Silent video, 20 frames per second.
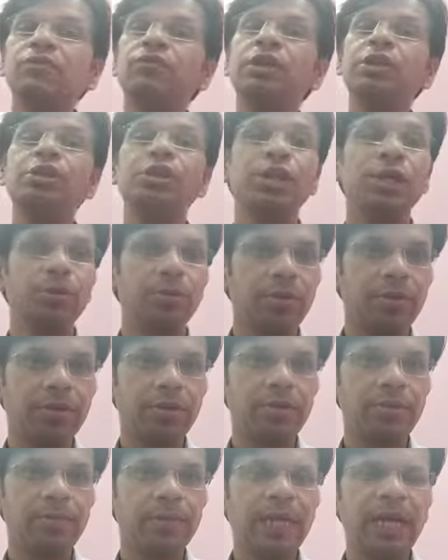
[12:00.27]
with
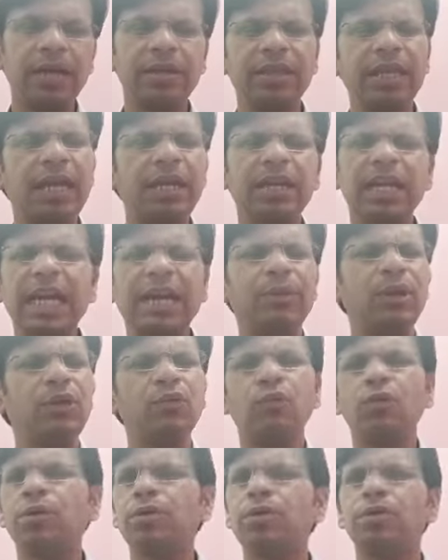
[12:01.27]
Jews. At that time it
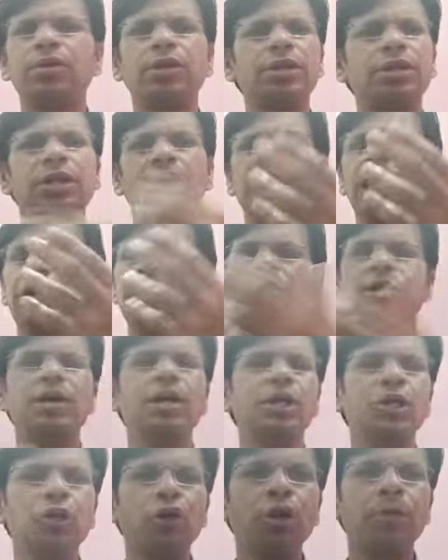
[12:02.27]
was on its
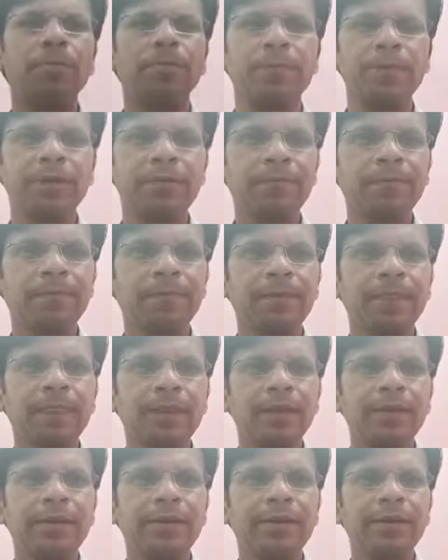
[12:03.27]
top,
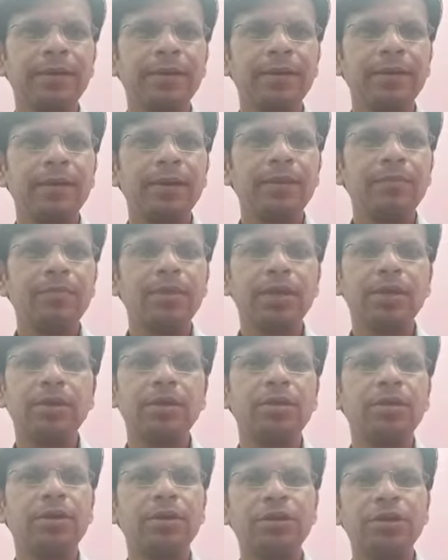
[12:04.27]

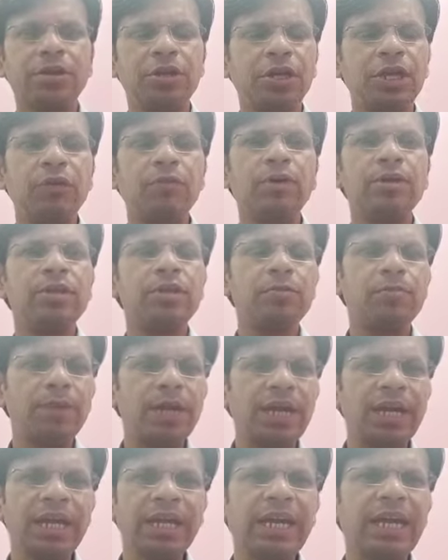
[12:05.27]
because Christianity was
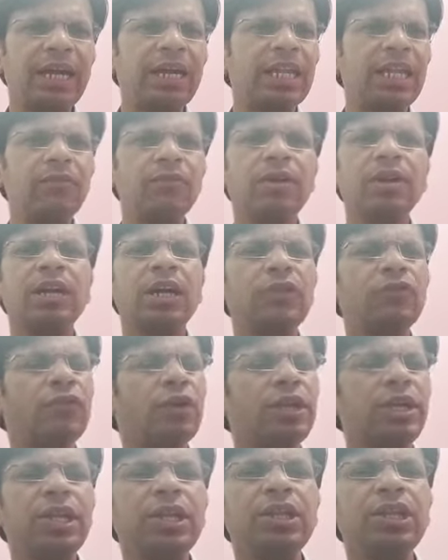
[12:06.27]
spreading and they were
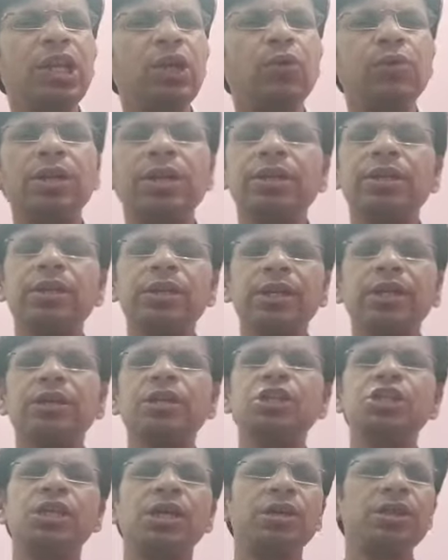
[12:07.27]
converting Jews in
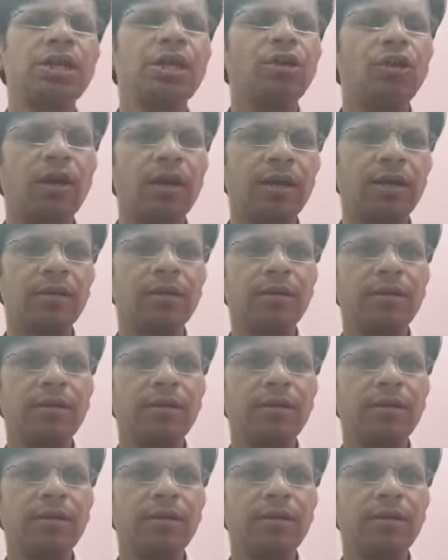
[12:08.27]
Christians and all.